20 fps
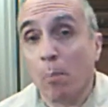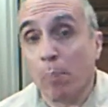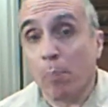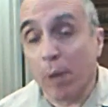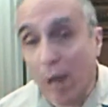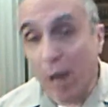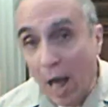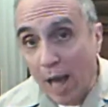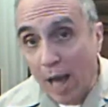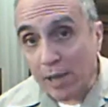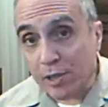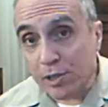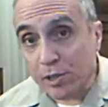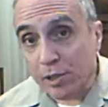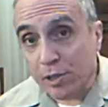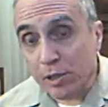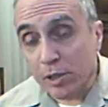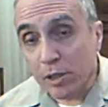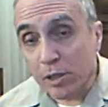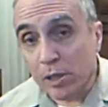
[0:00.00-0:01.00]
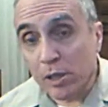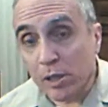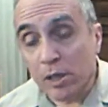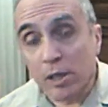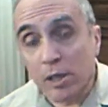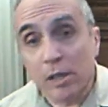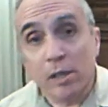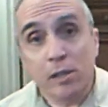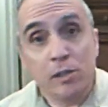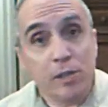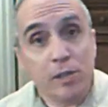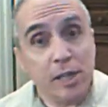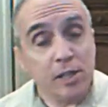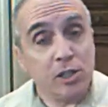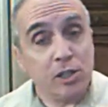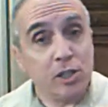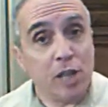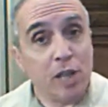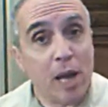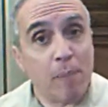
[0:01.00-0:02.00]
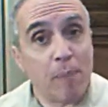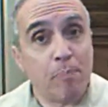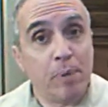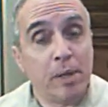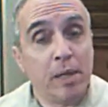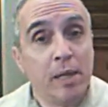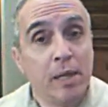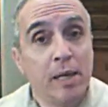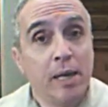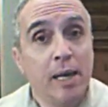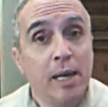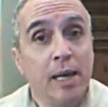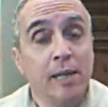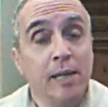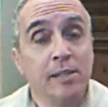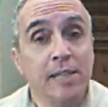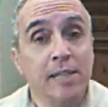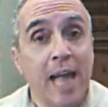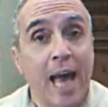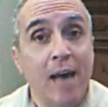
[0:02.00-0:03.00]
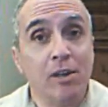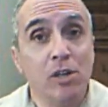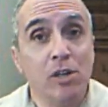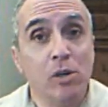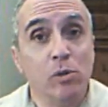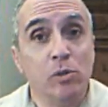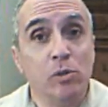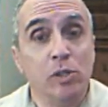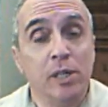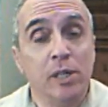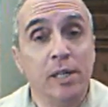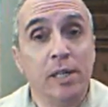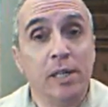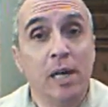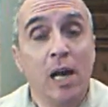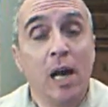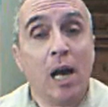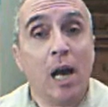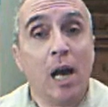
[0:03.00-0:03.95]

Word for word: Plus, Sea Shepherd is now using